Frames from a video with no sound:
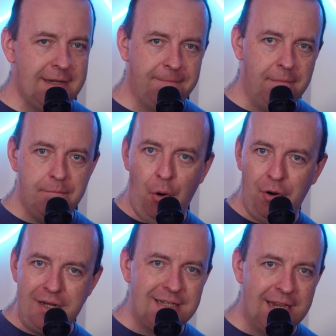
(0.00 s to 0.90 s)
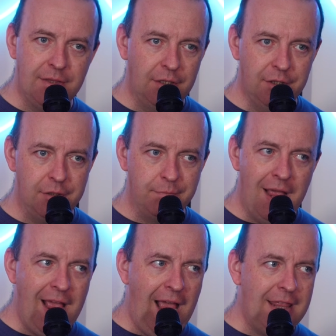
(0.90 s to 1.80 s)
different point in the loop
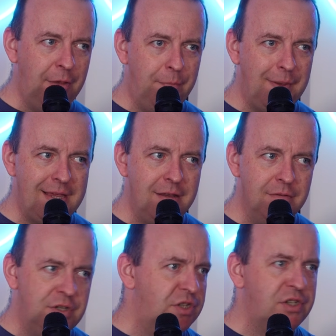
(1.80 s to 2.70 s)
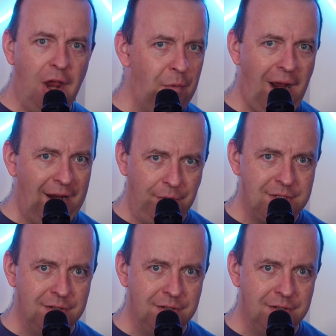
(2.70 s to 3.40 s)
and it would be so out.